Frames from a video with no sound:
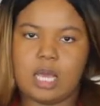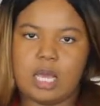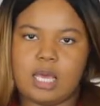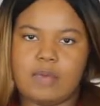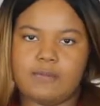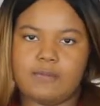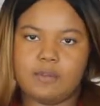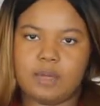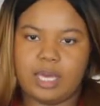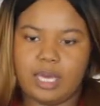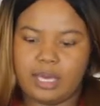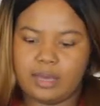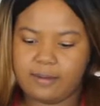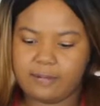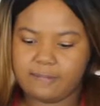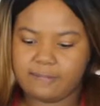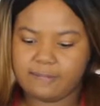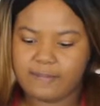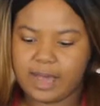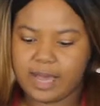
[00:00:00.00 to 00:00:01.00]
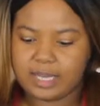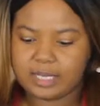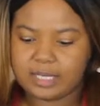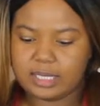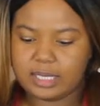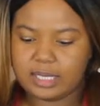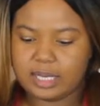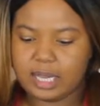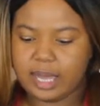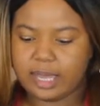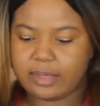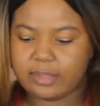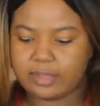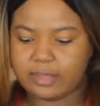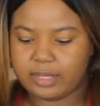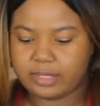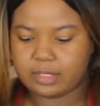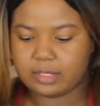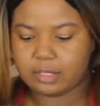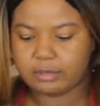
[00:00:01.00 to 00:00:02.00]
If you can't find it like
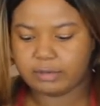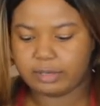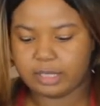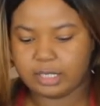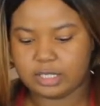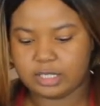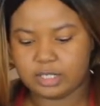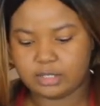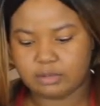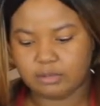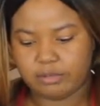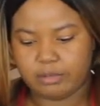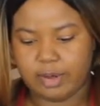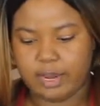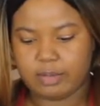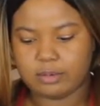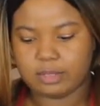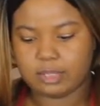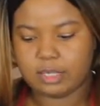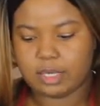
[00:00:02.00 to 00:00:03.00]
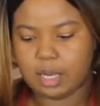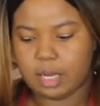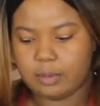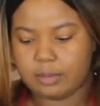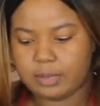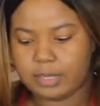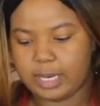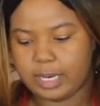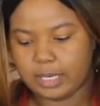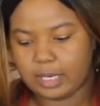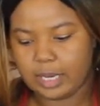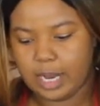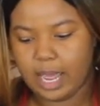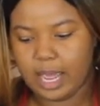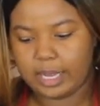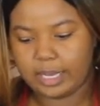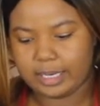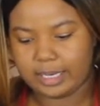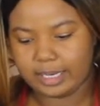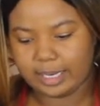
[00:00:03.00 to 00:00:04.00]
this already, just ground it up and
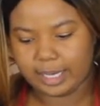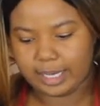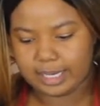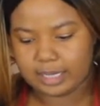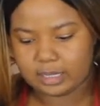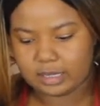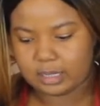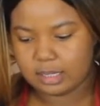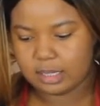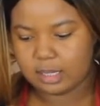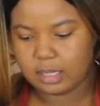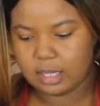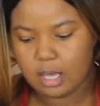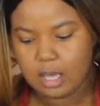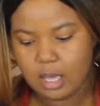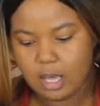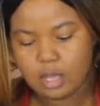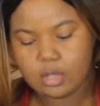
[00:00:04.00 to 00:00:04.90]
not in a casing.